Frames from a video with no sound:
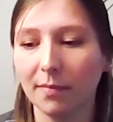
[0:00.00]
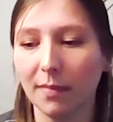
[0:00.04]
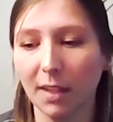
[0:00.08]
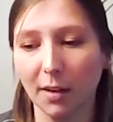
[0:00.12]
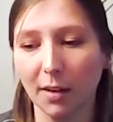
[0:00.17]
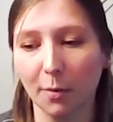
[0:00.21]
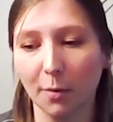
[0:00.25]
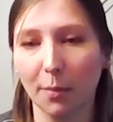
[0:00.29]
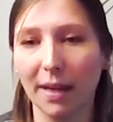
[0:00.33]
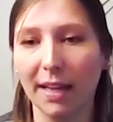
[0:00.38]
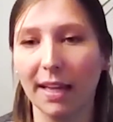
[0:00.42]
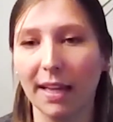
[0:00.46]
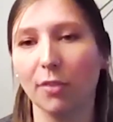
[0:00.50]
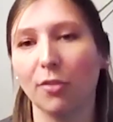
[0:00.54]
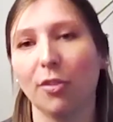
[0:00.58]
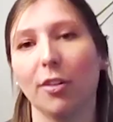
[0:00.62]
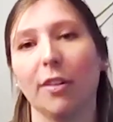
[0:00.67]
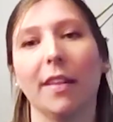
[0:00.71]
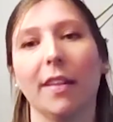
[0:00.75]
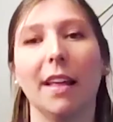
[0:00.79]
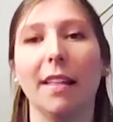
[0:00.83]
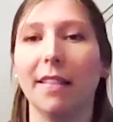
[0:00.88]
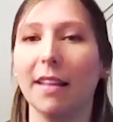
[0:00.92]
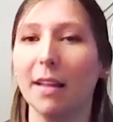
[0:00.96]
you know making
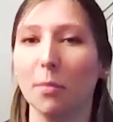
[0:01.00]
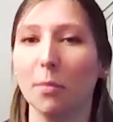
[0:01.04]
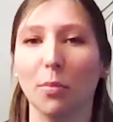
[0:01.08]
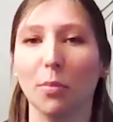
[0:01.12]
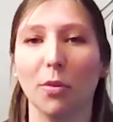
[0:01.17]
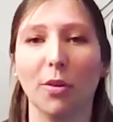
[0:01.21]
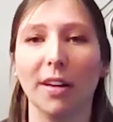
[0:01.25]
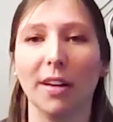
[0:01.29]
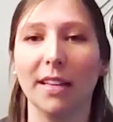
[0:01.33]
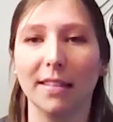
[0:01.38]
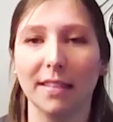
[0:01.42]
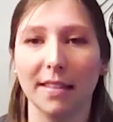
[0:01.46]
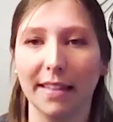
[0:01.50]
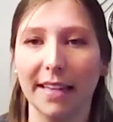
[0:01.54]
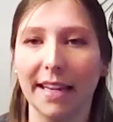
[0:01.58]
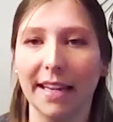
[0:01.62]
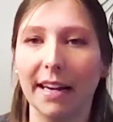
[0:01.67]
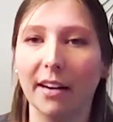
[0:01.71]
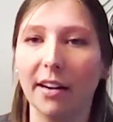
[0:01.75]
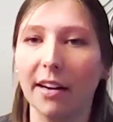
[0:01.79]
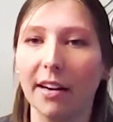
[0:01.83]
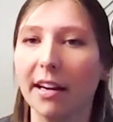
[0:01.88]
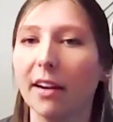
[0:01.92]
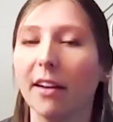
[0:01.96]
sure that the employees in
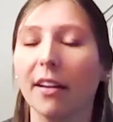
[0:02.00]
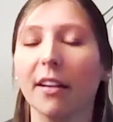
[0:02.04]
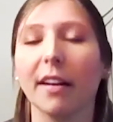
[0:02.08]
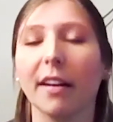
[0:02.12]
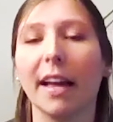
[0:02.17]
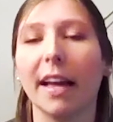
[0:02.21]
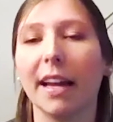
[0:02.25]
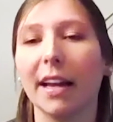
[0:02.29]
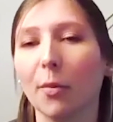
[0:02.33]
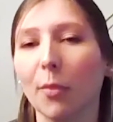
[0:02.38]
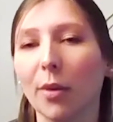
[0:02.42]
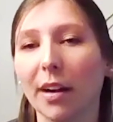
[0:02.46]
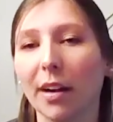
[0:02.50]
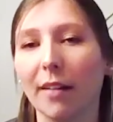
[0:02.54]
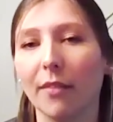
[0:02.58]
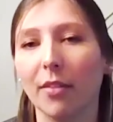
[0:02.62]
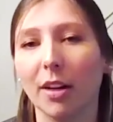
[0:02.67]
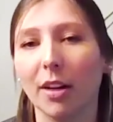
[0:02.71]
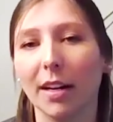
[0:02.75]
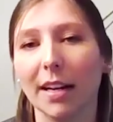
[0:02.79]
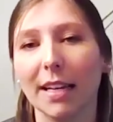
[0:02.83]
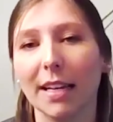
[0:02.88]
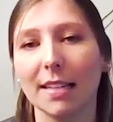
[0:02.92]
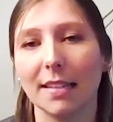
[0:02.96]
the area are getting
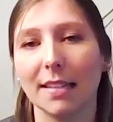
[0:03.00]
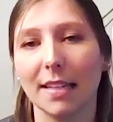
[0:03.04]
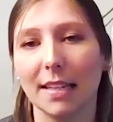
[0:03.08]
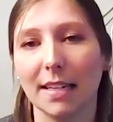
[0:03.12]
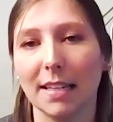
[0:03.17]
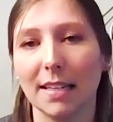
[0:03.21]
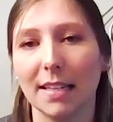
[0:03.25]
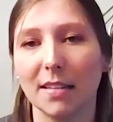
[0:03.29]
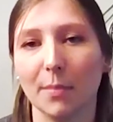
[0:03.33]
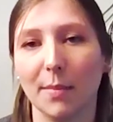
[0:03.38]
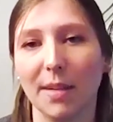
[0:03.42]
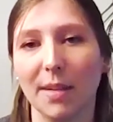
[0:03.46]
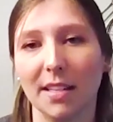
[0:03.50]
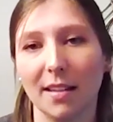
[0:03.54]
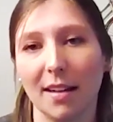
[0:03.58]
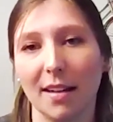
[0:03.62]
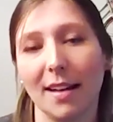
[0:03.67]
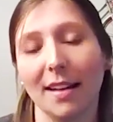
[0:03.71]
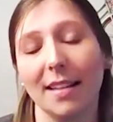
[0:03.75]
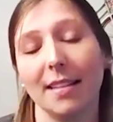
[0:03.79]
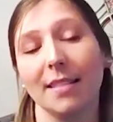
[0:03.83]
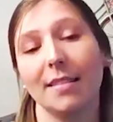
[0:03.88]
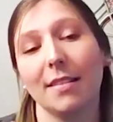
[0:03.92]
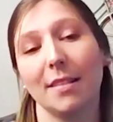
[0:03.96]
whatever it is that needs to be
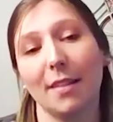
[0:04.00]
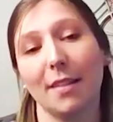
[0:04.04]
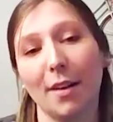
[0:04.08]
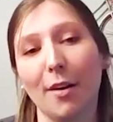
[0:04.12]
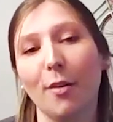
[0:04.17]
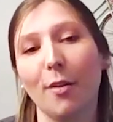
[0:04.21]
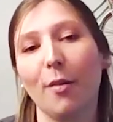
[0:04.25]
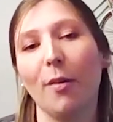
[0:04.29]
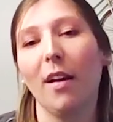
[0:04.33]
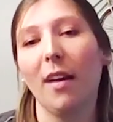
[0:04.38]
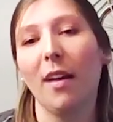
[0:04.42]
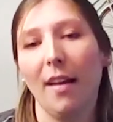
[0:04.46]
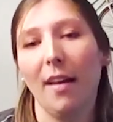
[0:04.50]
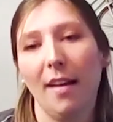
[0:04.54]
done so